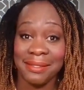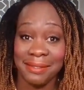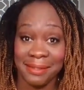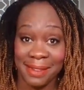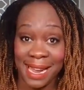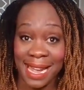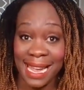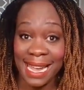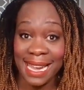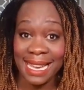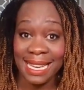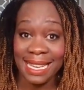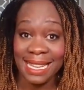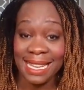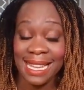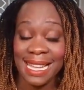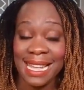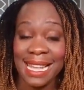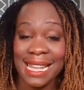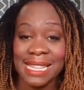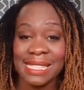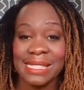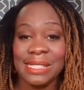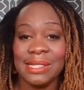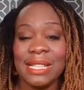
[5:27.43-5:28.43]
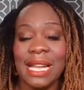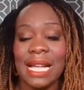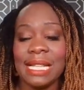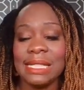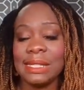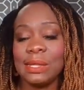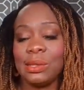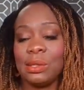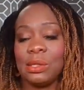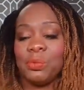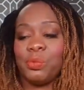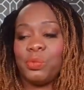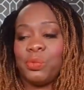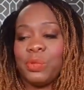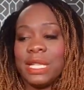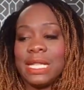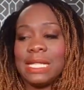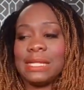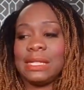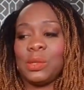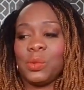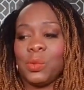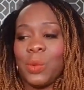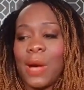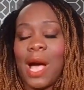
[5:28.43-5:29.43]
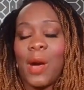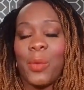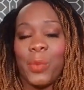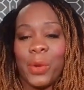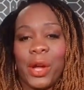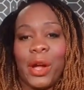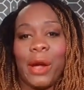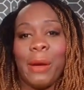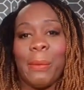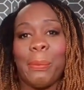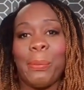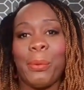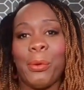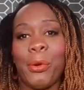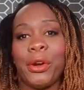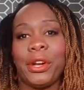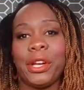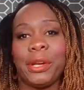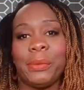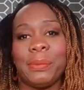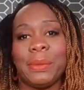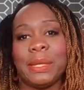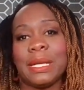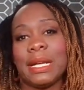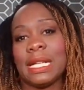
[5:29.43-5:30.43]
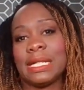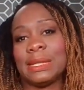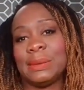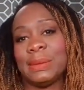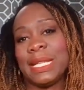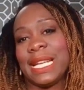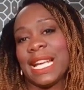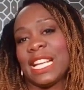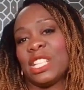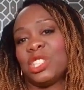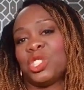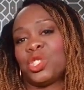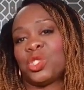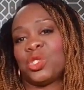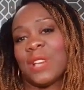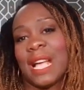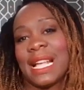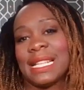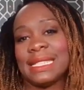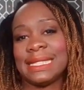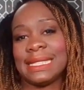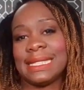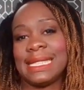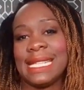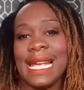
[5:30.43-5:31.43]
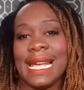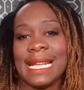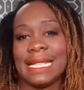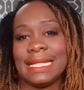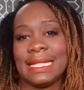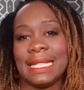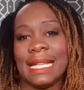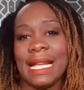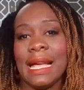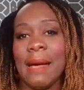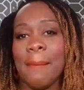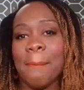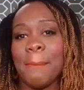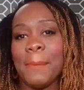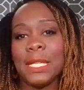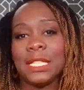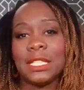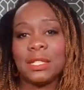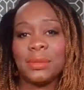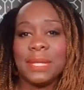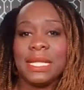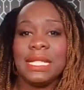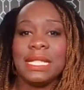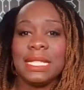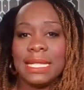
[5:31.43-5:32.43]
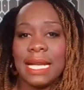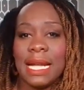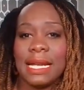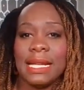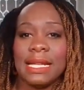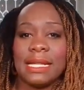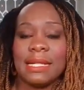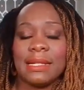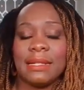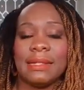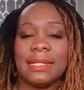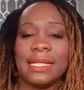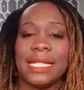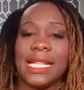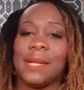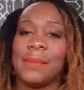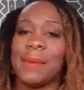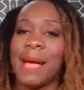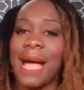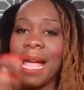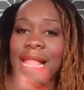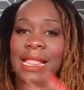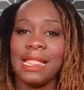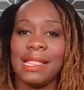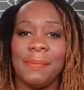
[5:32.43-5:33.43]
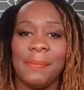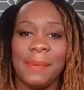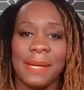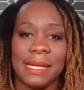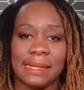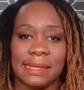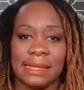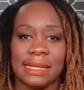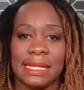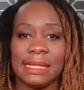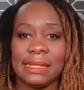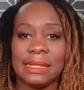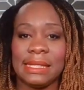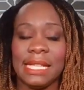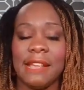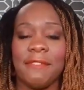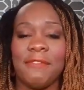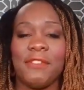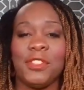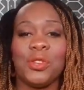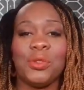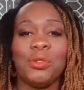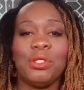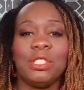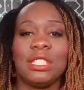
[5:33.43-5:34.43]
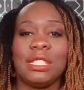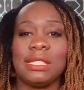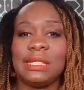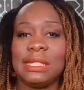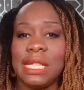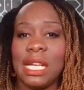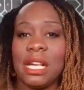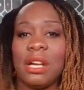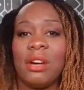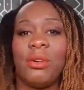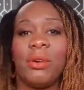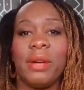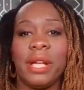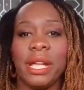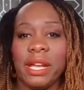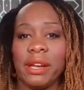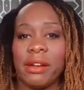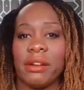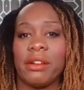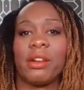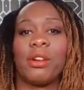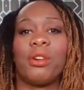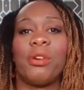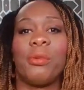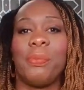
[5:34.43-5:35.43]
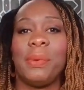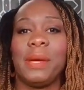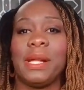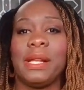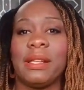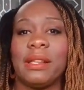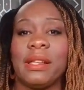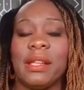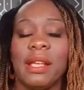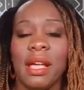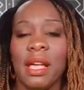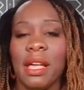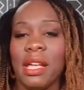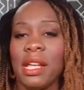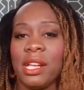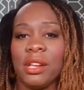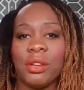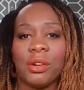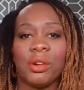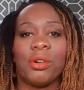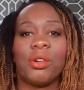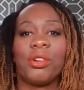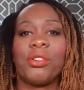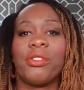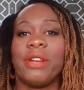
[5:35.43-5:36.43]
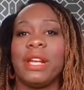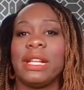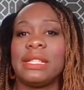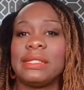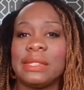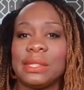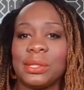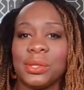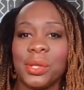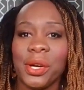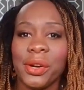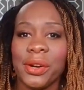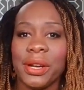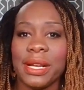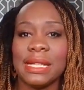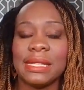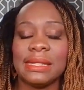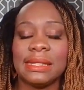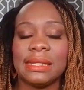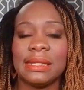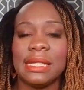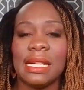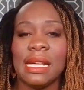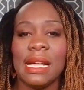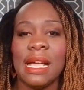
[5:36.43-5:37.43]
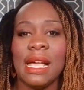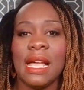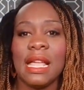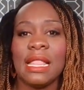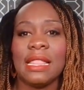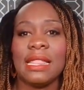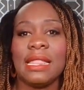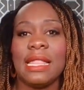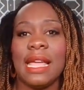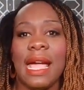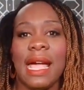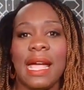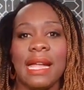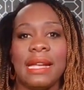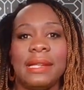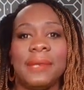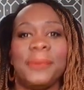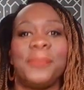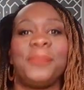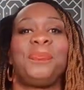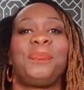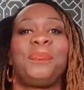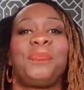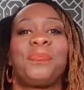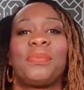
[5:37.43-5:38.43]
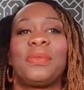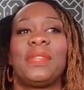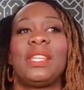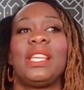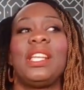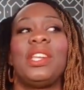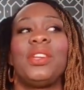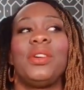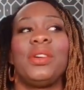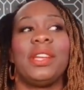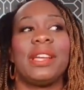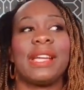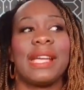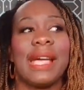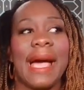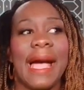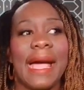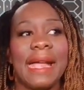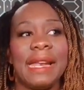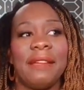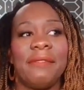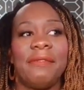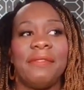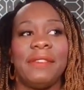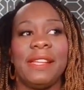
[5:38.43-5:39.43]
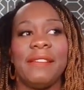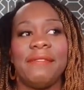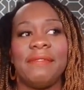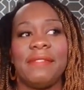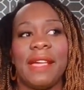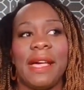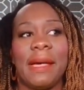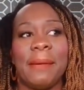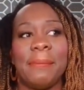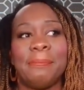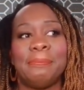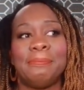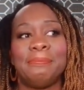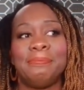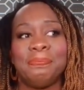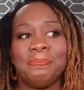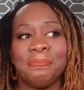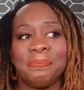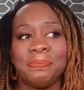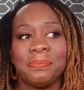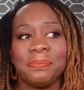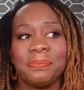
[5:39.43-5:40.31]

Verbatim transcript: right? So that's the reason why we are important because we can translate between the technical team and the business. If you just say, "Oh, here, go build," you know, go create stories, then you know you kind of leave them.